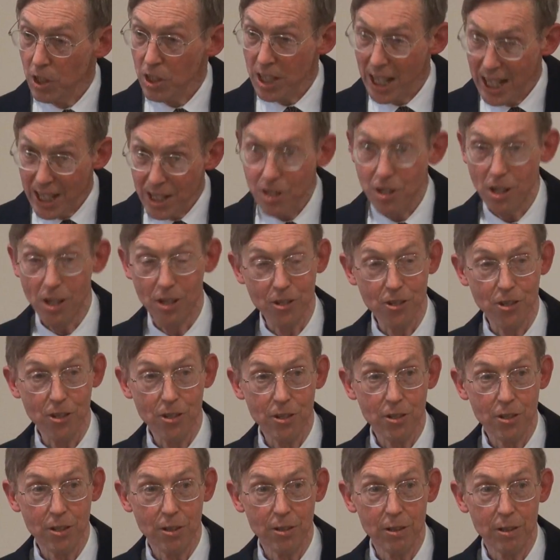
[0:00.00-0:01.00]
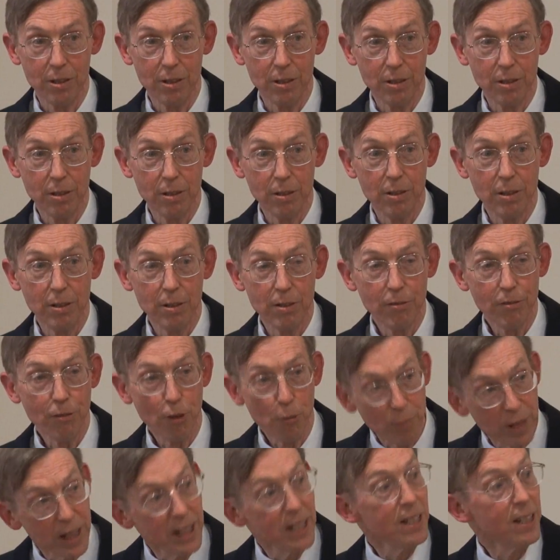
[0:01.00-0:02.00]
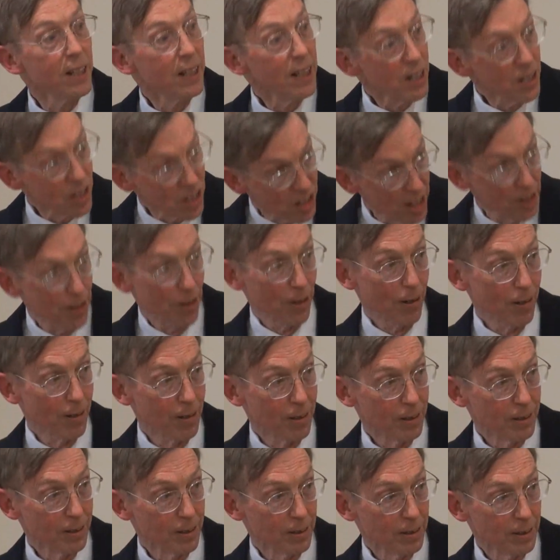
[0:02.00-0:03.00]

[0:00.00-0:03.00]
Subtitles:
State judges forbidden to consider